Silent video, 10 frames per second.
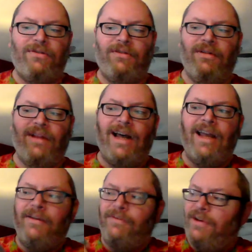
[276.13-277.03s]

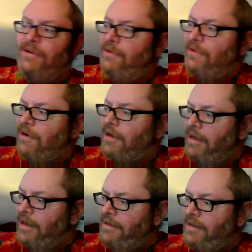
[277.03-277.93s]
Live in New York
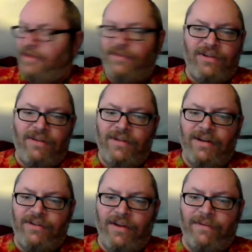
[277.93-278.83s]

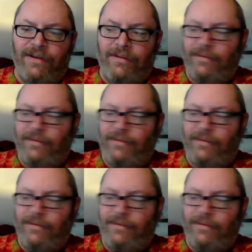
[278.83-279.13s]
1977.